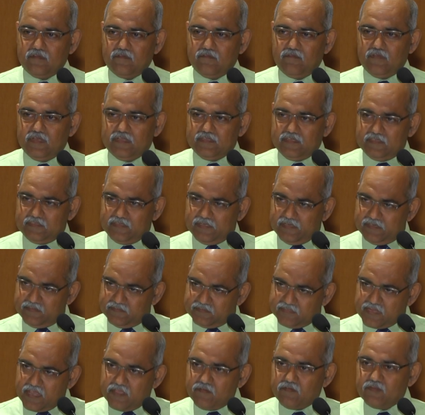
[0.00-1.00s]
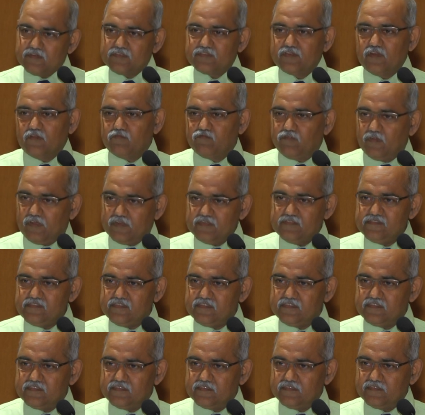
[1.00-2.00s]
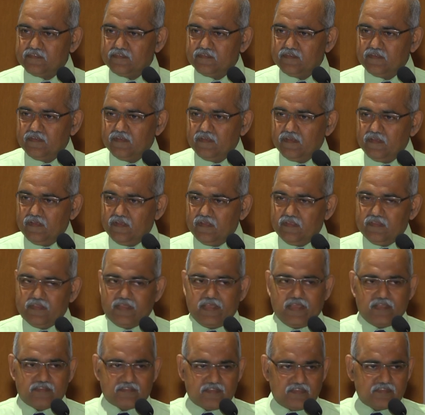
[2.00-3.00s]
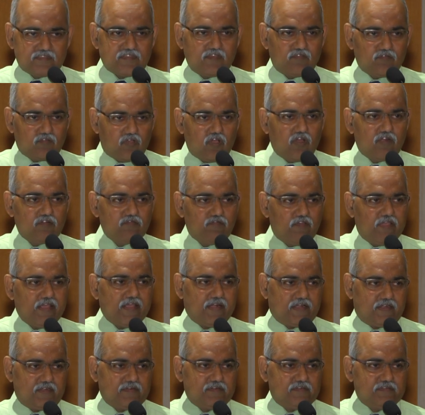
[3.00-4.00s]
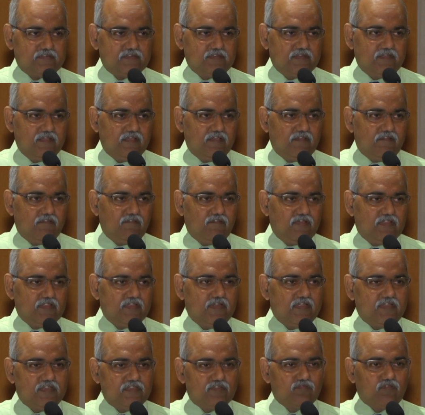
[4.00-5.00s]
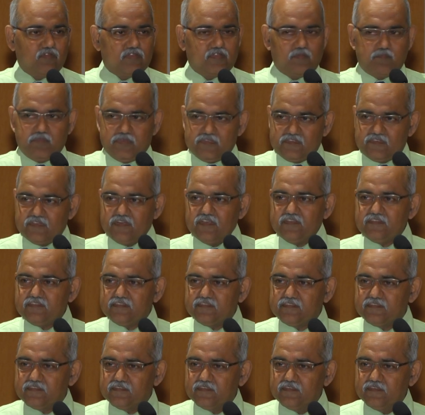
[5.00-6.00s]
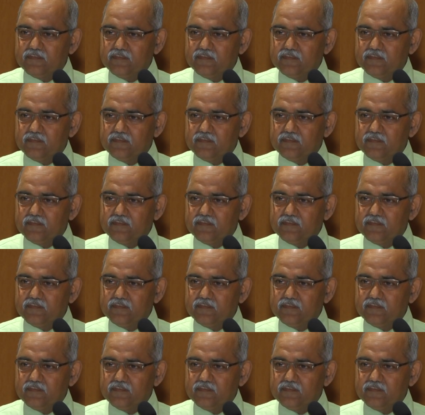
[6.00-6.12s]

Whether there is diversion of funds, the excess have gone where? Whether it is for the business